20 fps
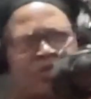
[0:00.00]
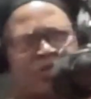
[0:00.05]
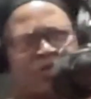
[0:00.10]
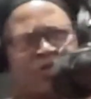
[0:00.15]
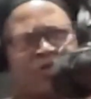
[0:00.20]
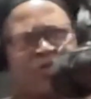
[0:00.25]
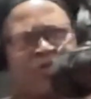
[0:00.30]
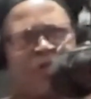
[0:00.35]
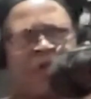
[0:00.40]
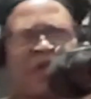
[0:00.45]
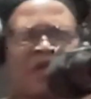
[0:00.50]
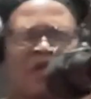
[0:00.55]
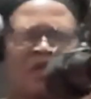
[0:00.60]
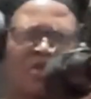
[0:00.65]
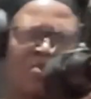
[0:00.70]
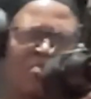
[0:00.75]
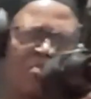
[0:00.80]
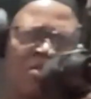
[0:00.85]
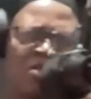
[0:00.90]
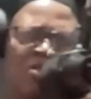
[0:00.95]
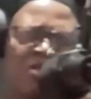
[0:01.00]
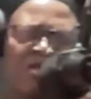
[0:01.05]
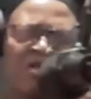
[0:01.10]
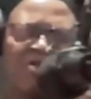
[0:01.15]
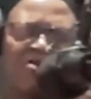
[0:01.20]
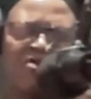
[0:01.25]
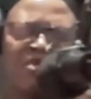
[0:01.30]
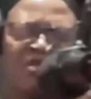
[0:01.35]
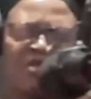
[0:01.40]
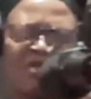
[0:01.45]
to make it a small
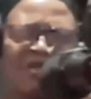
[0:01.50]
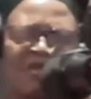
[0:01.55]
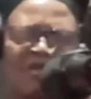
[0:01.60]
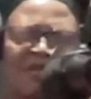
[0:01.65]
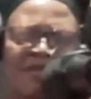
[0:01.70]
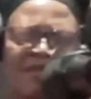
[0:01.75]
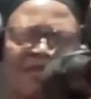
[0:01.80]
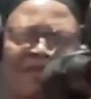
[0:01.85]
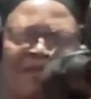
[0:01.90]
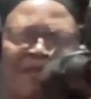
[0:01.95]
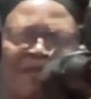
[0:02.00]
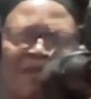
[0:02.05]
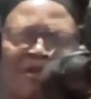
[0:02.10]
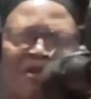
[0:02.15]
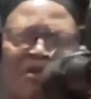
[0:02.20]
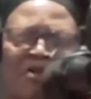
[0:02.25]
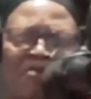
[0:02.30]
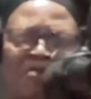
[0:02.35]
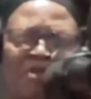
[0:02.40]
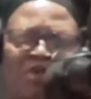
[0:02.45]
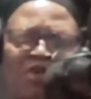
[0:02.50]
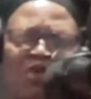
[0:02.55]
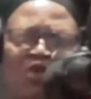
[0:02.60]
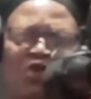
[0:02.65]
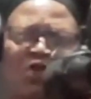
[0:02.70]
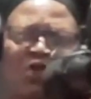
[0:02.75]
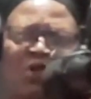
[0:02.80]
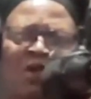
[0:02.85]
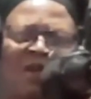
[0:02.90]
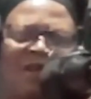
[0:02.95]
interest,
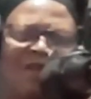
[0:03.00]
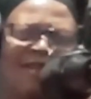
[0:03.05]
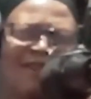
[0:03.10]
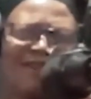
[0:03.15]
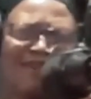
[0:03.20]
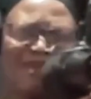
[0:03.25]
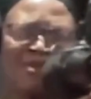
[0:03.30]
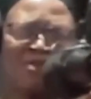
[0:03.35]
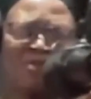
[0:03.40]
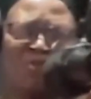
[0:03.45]
because you can't charge